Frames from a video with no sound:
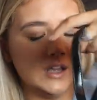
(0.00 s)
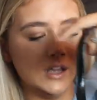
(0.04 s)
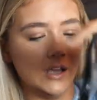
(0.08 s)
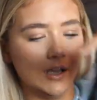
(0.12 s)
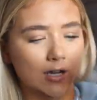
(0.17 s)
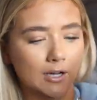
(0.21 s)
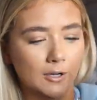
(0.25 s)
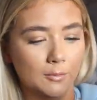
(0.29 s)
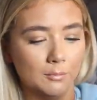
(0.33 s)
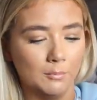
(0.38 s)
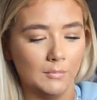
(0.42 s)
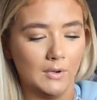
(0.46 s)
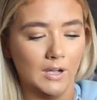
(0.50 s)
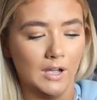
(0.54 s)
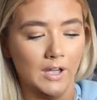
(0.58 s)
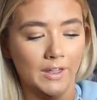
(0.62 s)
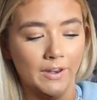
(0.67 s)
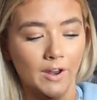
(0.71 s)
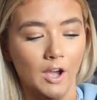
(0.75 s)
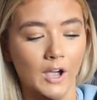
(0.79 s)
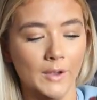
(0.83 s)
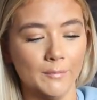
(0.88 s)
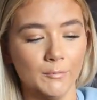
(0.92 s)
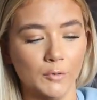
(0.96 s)
And
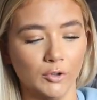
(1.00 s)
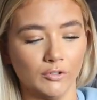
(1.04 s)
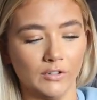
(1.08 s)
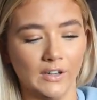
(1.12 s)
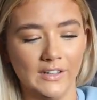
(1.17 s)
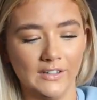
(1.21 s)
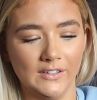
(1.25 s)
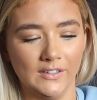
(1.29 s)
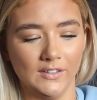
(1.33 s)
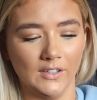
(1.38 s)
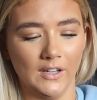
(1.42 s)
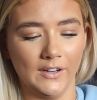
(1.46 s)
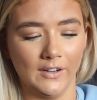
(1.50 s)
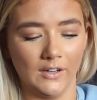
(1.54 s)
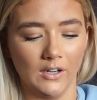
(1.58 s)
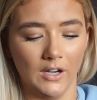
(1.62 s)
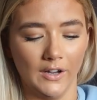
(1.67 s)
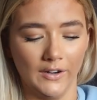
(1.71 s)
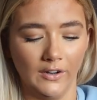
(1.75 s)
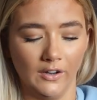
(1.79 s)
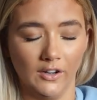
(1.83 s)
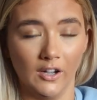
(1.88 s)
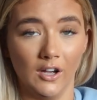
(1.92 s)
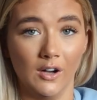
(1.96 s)
I'm not really a designer
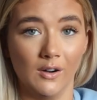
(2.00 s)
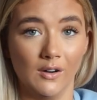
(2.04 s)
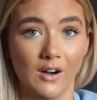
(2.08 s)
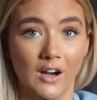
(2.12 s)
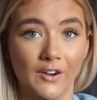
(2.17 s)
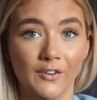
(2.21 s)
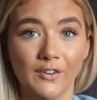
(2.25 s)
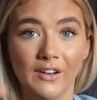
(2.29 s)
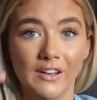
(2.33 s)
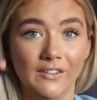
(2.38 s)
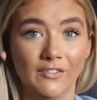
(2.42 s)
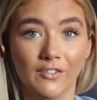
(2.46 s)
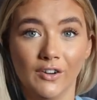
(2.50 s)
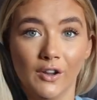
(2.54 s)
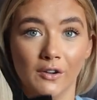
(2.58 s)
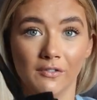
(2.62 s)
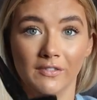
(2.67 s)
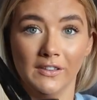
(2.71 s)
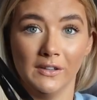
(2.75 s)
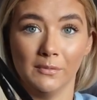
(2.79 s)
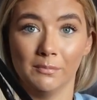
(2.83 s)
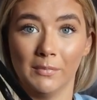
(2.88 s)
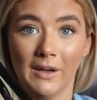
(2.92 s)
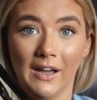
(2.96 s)
kind of girl. I don't even know
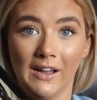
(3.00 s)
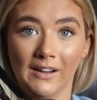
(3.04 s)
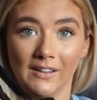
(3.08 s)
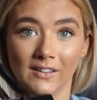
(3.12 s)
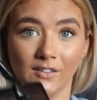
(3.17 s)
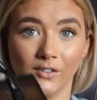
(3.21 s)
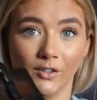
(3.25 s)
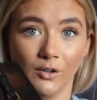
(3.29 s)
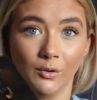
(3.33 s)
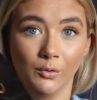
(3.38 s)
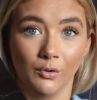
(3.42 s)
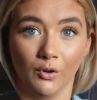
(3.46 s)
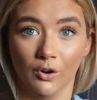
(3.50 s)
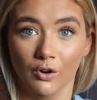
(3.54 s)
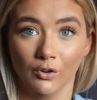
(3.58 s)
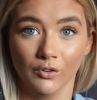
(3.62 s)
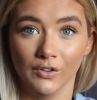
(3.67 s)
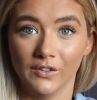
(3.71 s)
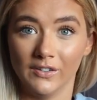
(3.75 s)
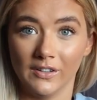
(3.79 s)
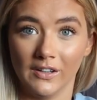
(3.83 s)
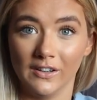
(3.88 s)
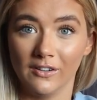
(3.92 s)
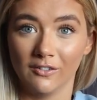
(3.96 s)
if this bag is sold
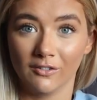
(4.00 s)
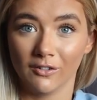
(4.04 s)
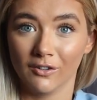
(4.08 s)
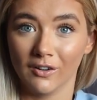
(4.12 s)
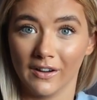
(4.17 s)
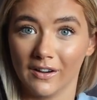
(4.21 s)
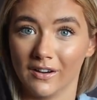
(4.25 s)
on Saint Laurent.